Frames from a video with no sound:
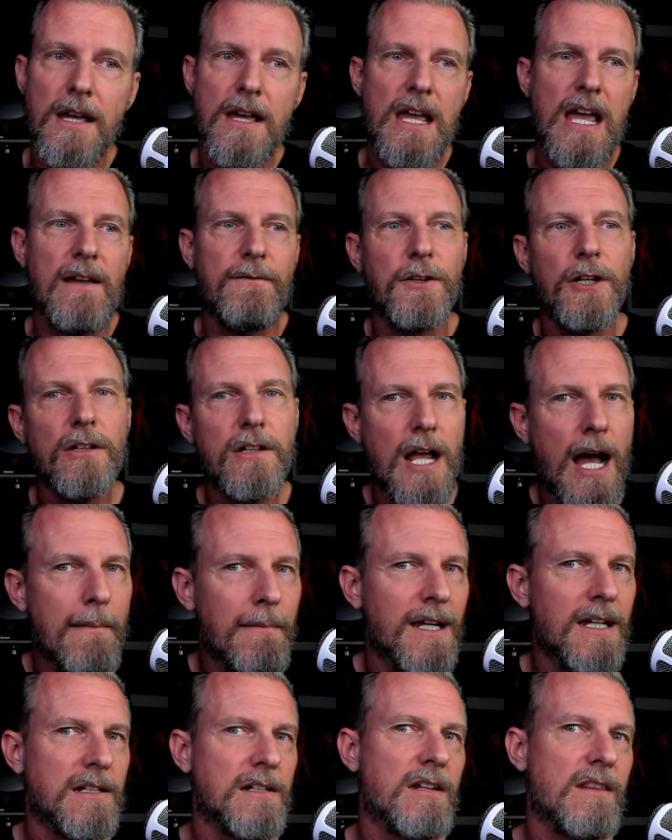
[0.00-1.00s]
If you're
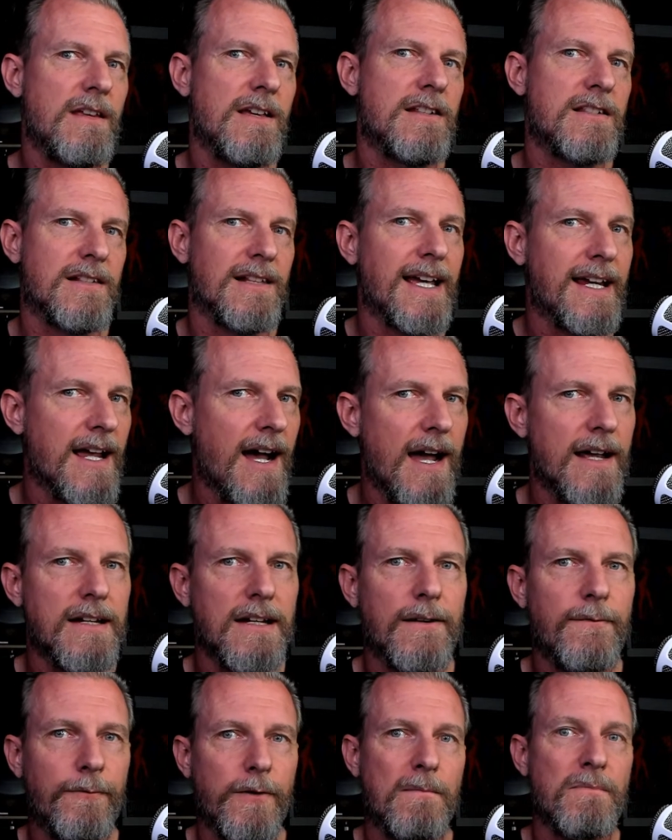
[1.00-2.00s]
coming into this like I
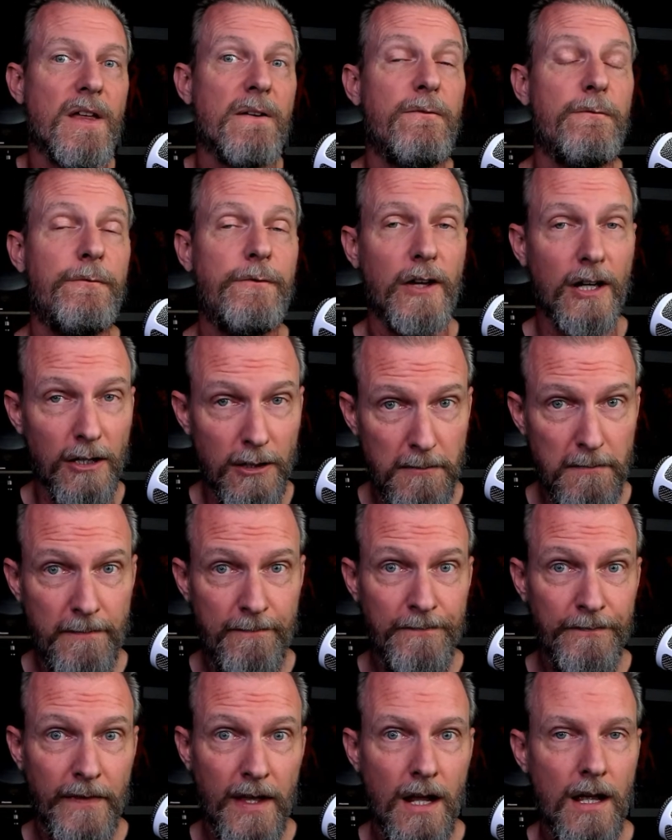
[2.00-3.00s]
did from the film,
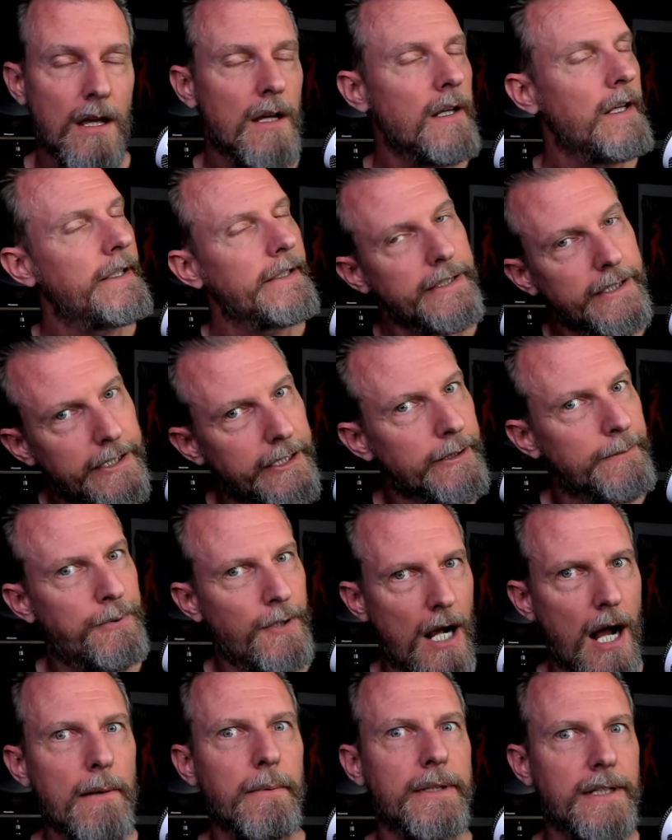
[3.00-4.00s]
you're
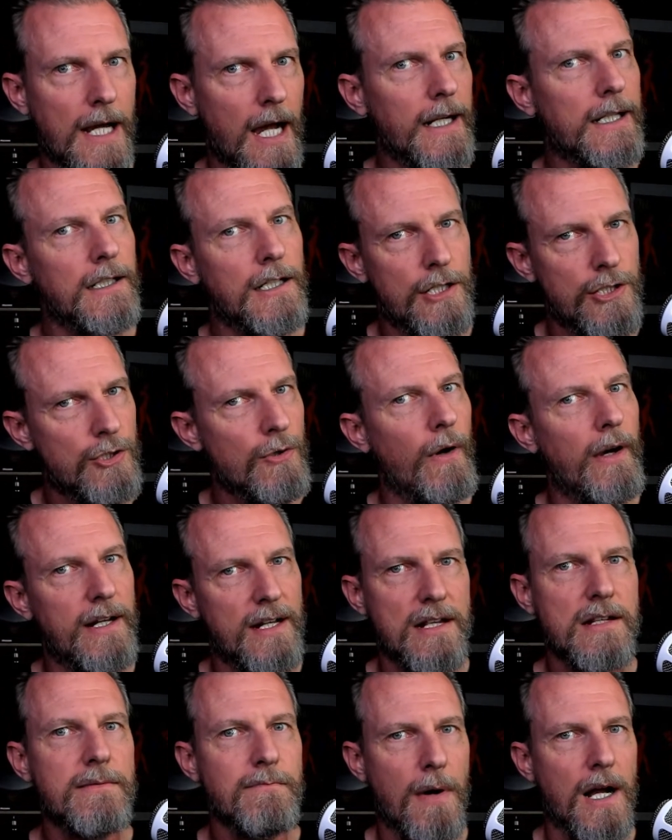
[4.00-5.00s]
probably not going to enjoy it
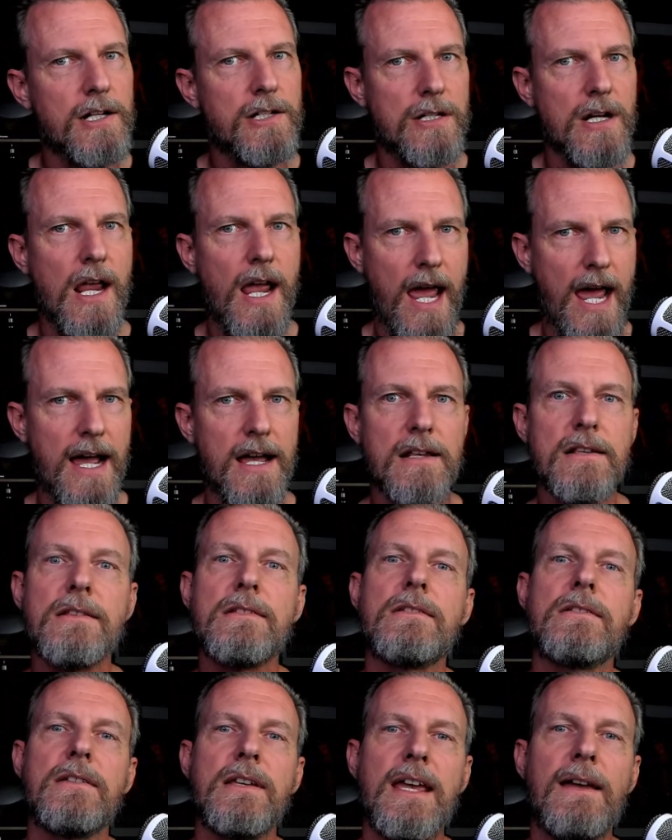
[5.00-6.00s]
as much
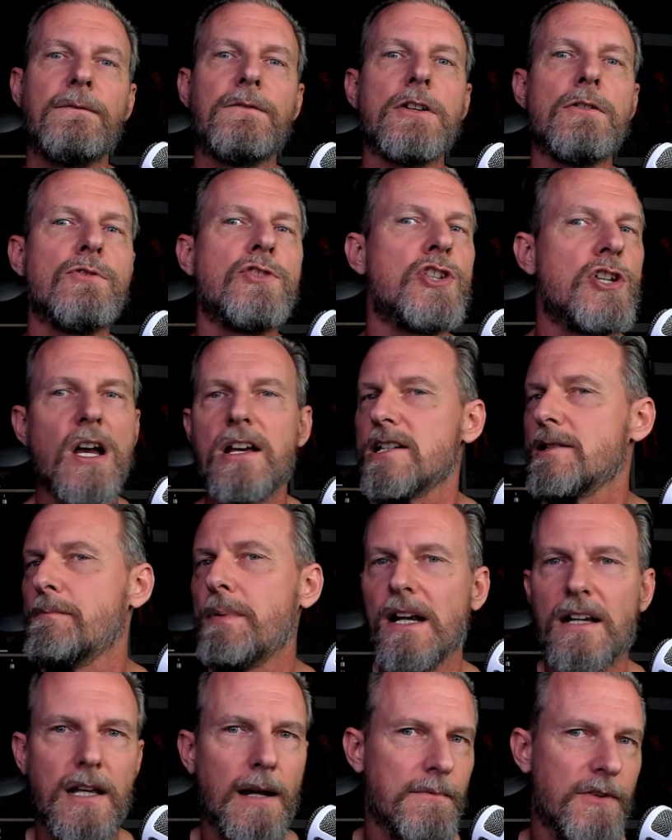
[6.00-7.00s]
as if you just
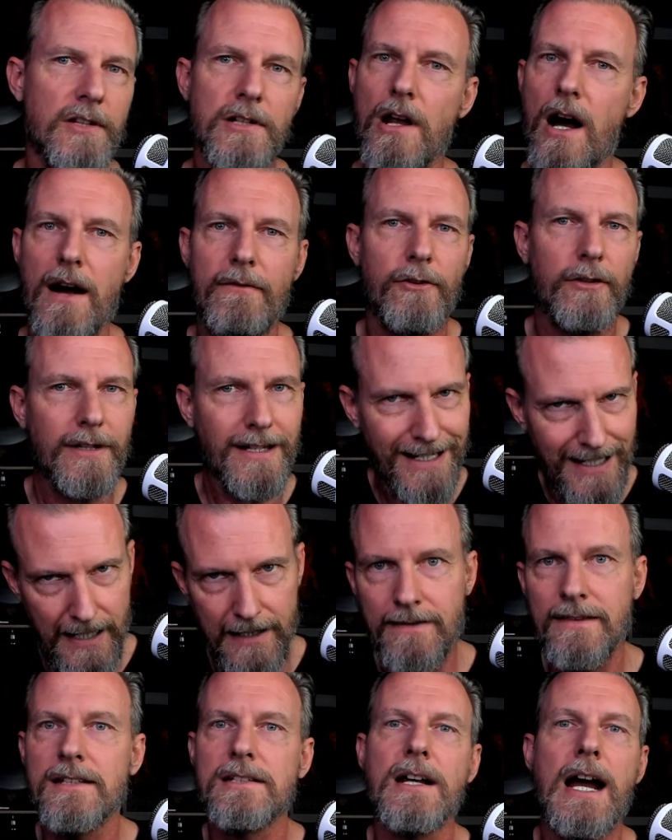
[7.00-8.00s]
picked up the novel
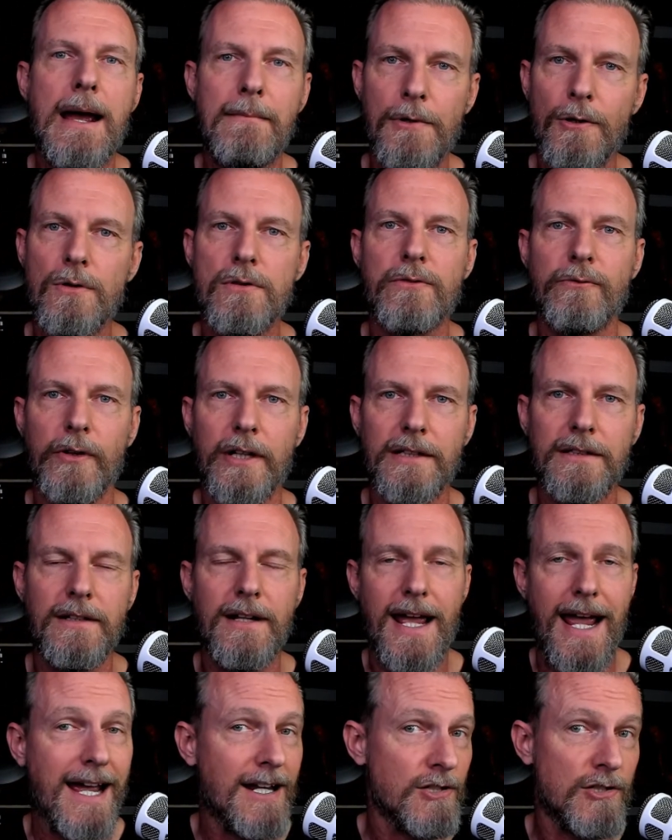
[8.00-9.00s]
in the time it was written
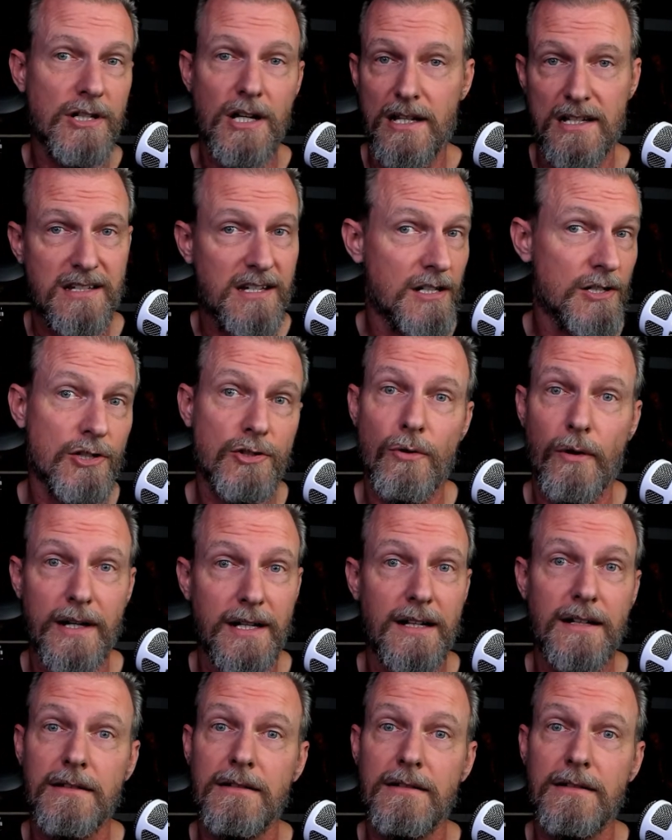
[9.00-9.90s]
and just enjoyed it,